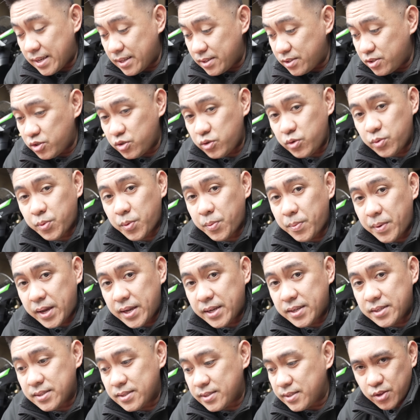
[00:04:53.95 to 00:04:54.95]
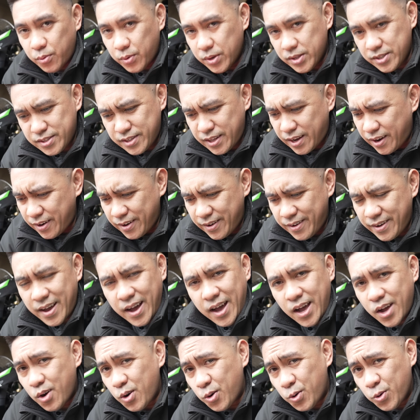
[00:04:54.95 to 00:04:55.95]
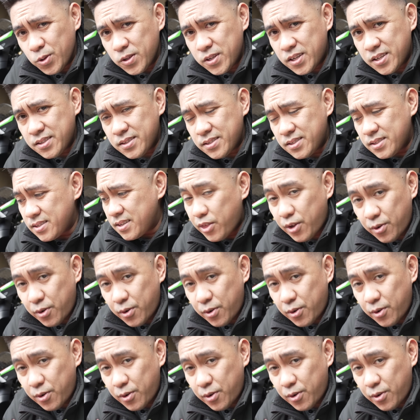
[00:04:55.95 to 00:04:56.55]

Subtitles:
and super bikes, the ones that are not Olins,